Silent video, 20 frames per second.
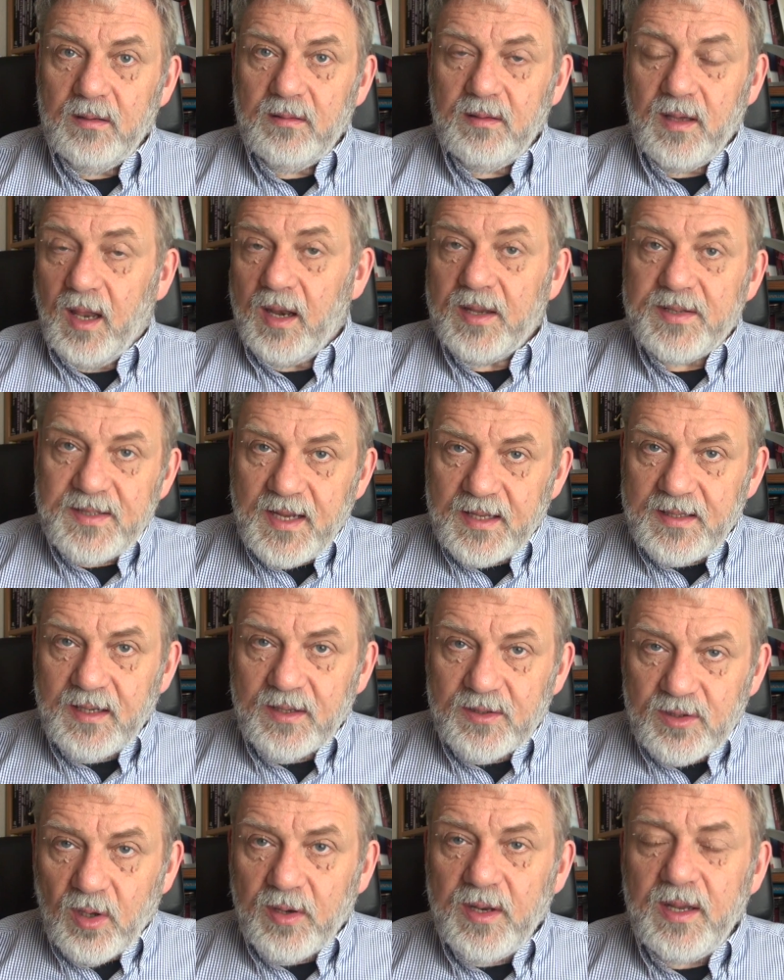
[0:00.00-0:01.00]
colour
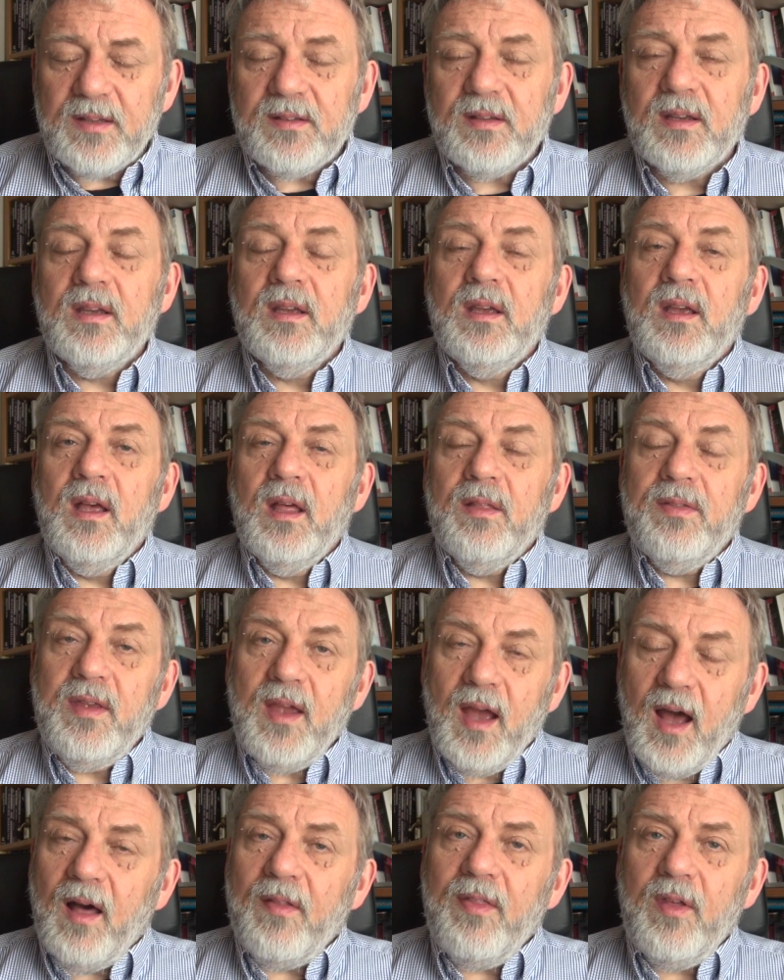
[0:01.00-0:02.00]
settings on it.
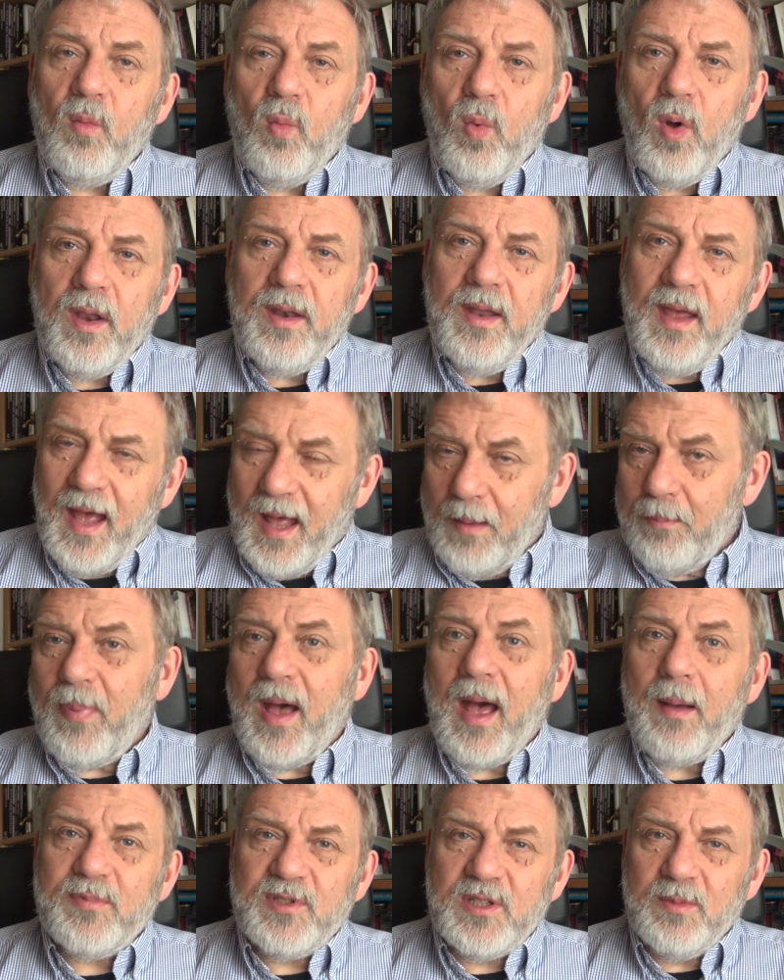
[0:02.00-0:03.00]
The other one, and
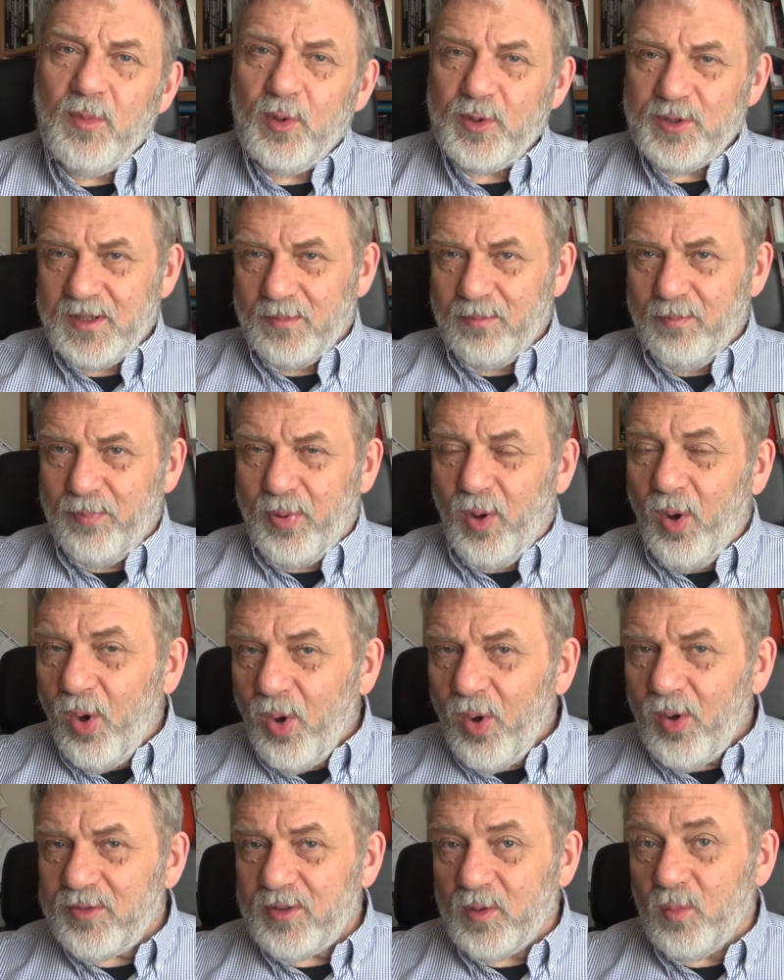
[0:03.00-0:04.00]
perhaps the most
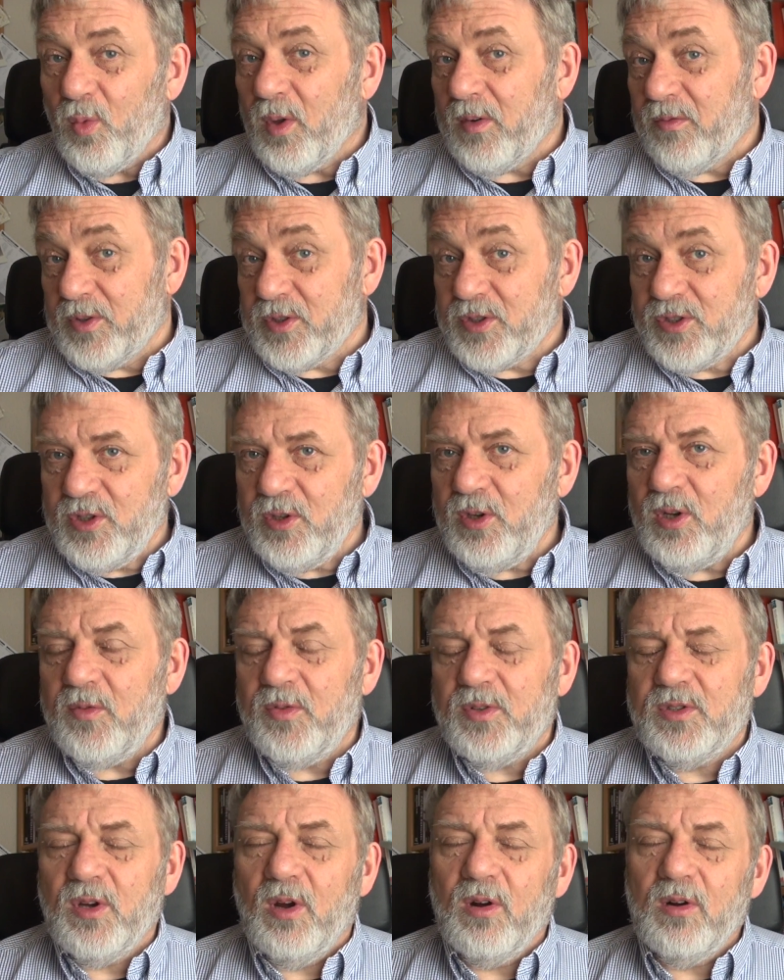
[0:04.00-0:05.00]
important one for studio
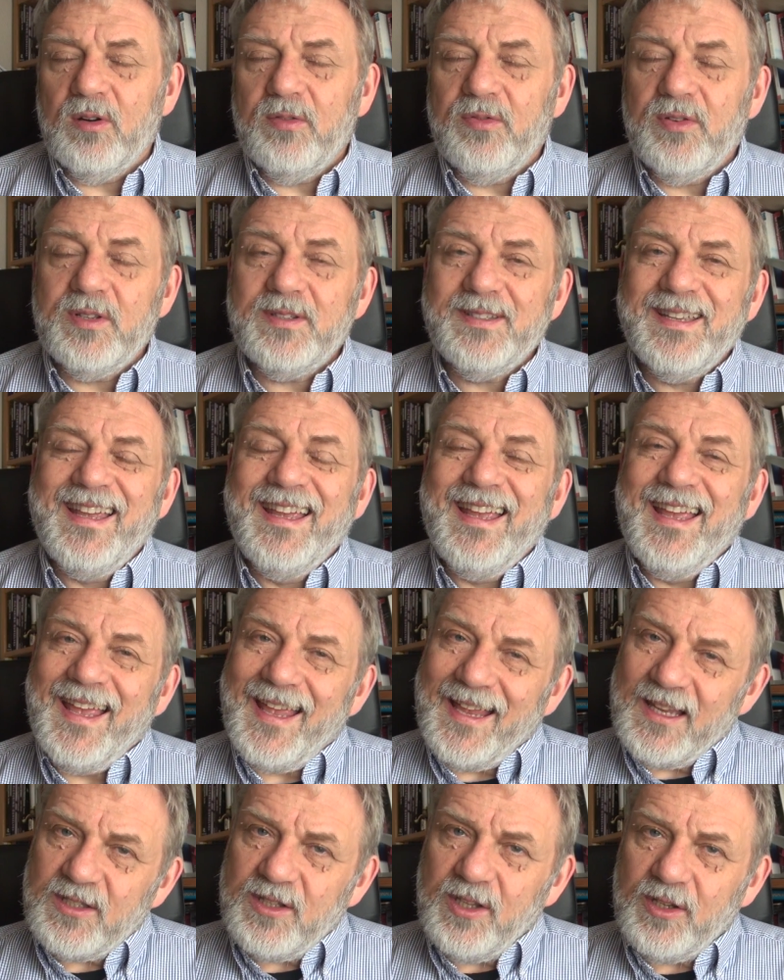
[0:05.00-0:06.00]
photographers,
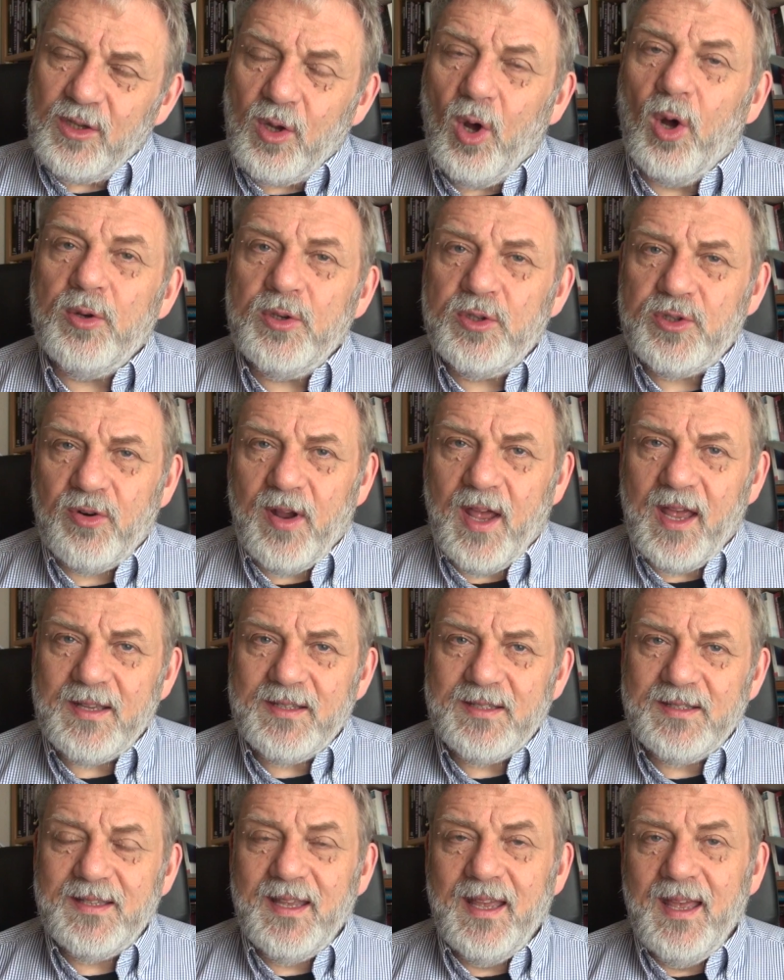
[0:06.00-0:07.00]
is the
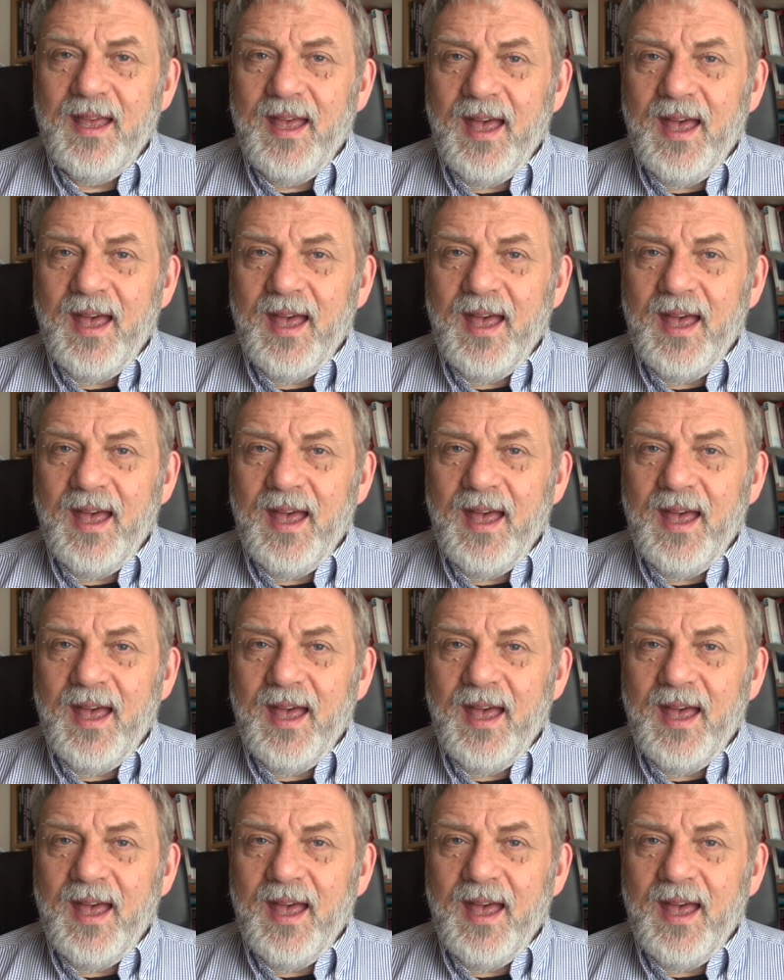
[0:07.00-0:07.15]
contrast.